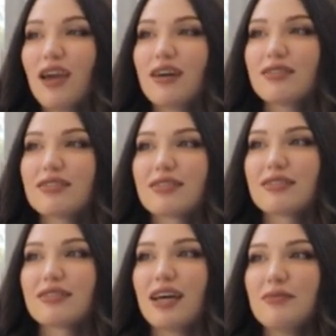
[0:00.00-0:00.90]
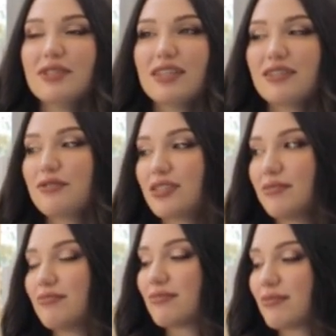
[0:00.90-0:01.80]
Yeah. Oh, good. I mean, like you
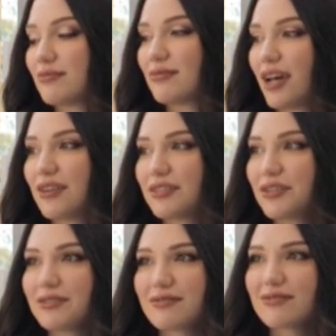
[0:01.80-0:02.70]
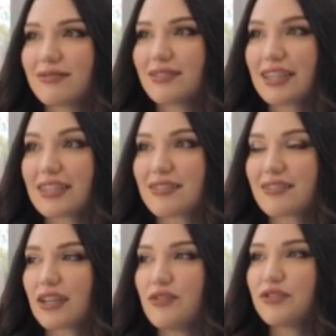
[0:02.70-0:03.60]
seem. I don't know. Like
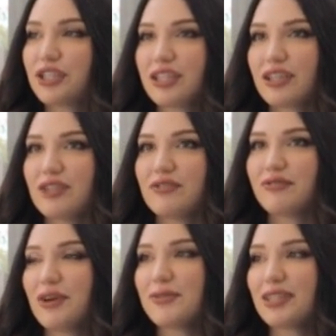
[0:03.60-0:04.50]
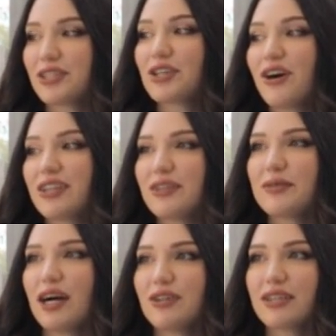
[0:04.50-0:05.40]
it's comforting. Like you know what you're talking
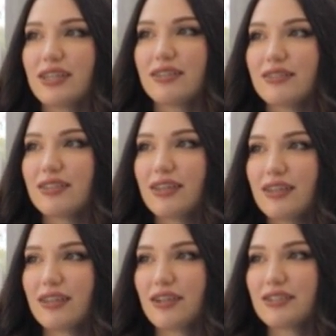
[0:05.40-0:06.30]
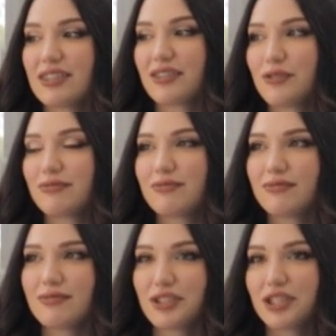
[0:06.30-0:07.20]
about, and it's like you
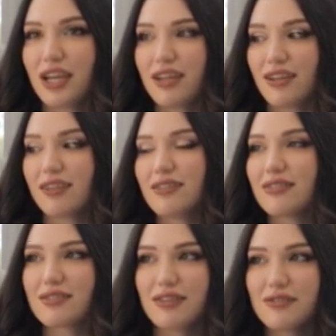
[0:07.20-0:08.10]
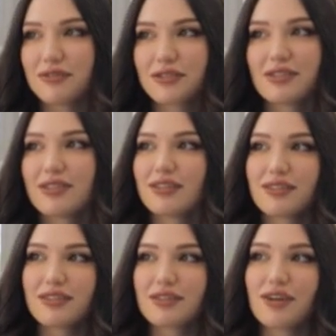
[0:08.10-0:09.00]
are checking in and stuff.
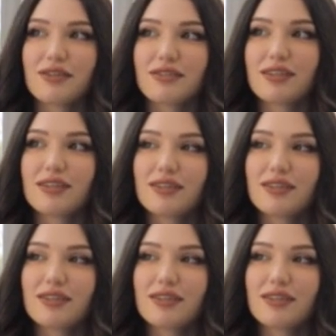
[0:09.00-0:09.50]
So.